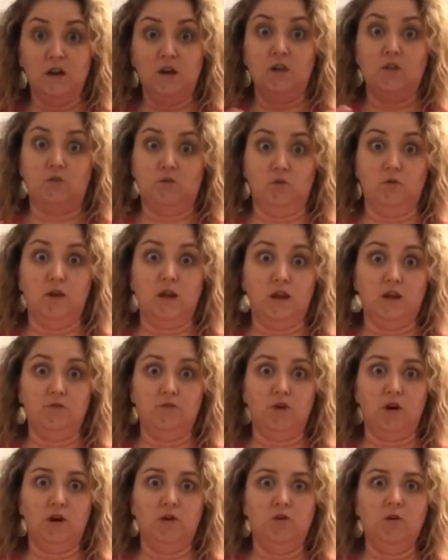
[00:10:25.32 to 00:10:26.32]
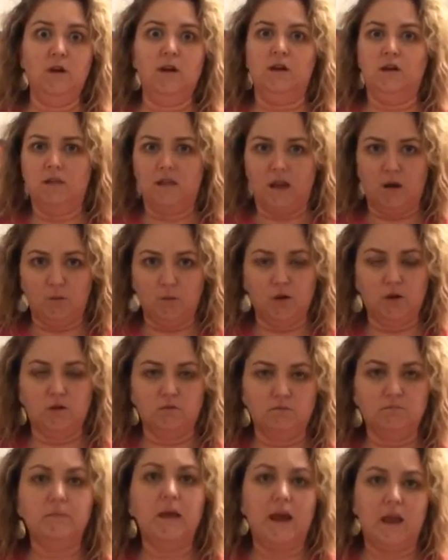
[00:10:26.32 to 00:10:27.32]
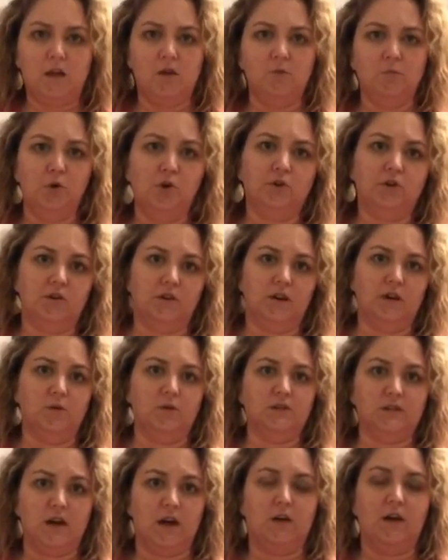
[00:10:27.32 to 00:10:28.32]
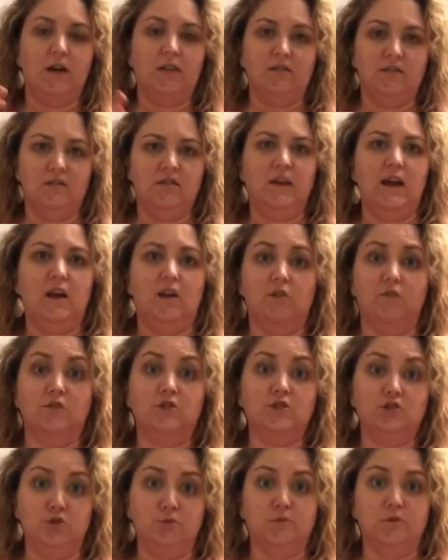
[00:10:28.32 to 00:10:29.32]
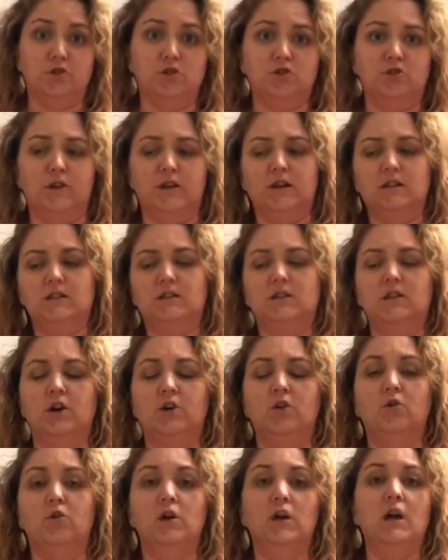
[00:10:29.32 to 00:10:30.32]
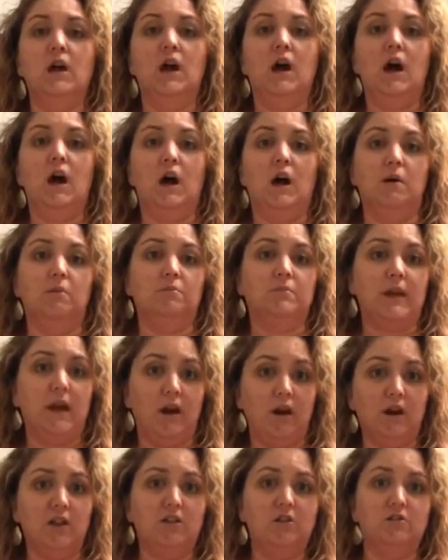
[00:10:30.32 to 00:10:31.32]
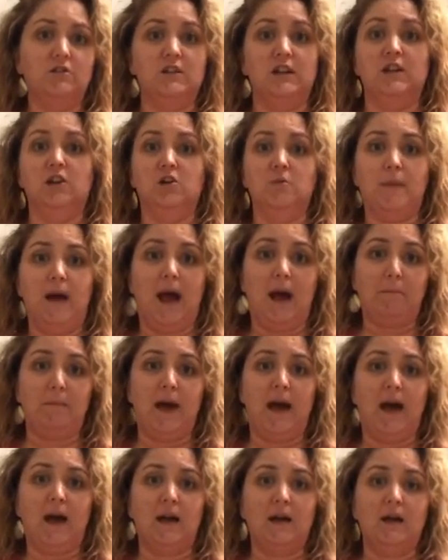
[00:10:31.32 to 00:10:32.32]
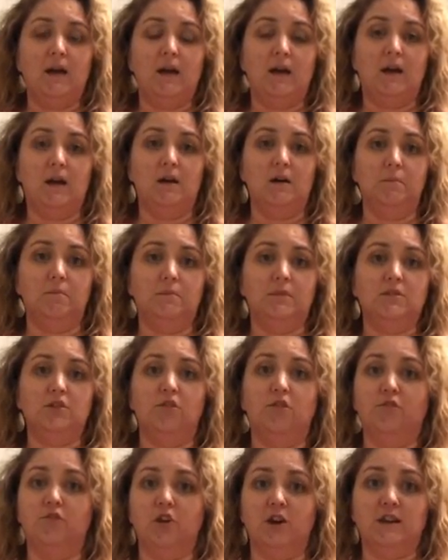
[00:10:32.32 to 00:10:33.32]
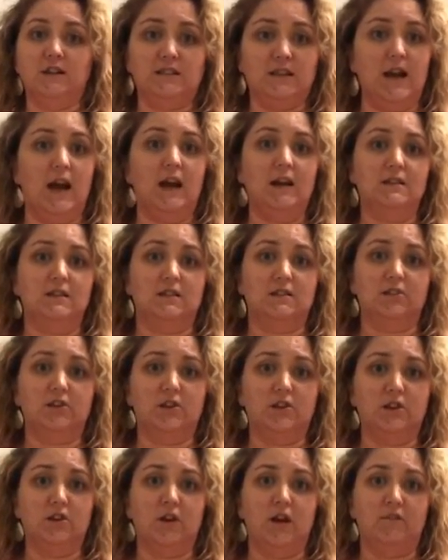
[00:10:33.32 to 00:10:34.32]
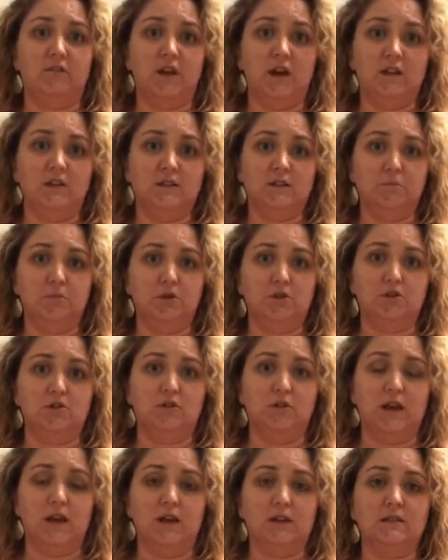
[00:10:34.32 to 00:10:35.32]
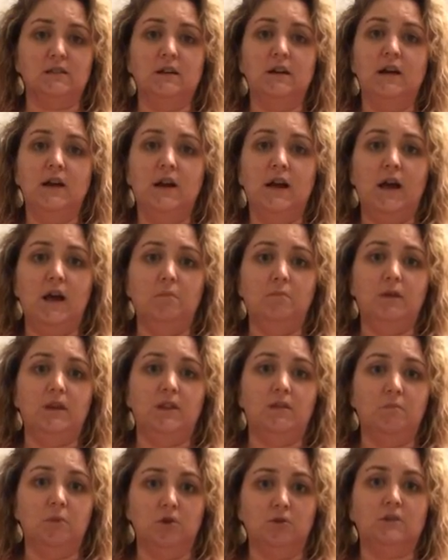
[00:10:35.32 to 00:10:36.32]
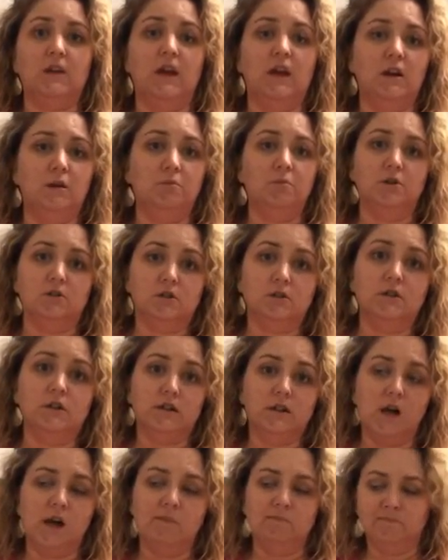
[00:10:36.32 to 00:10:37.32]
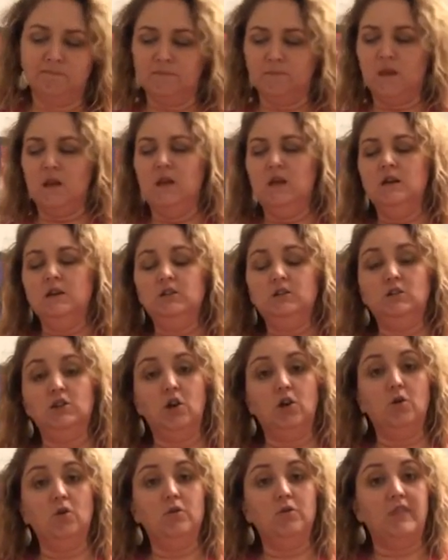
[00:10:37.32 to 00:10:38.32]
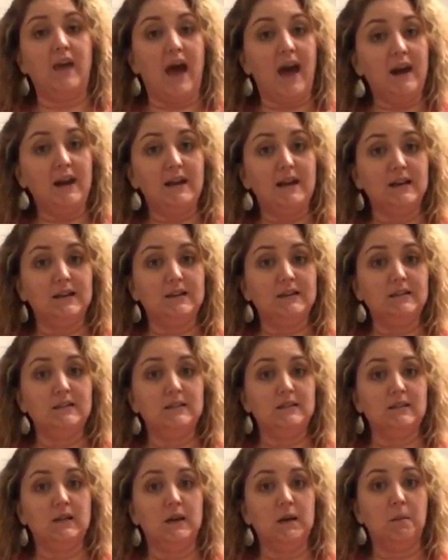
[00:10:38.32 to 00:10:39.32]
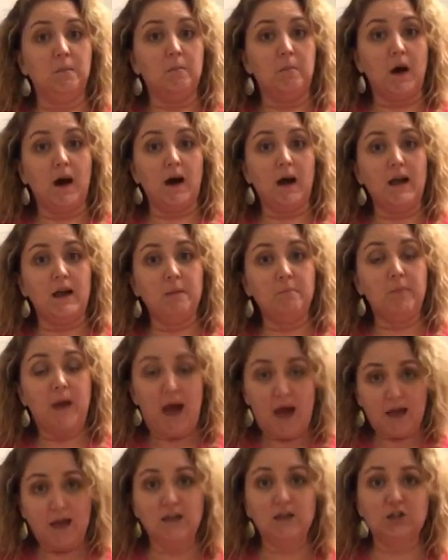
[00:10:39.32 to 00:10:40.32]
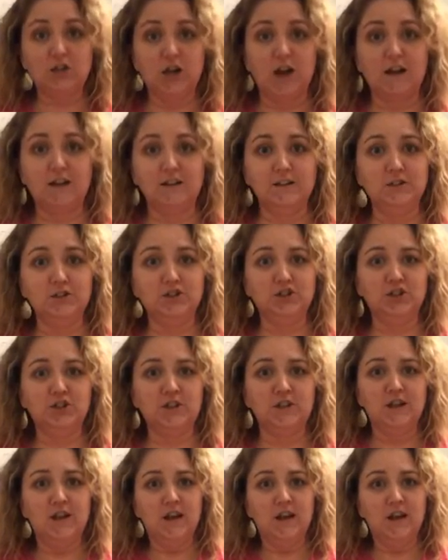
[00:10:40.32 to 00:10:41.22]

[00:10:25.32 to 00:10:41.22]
through Heathrow, they will make you pull your liquids out, and they are super strict. So um, carry those in your backpack, um, so for easy access, so you don't have to unzip your suitcase and be the most hated person in line. So that is my packing challenge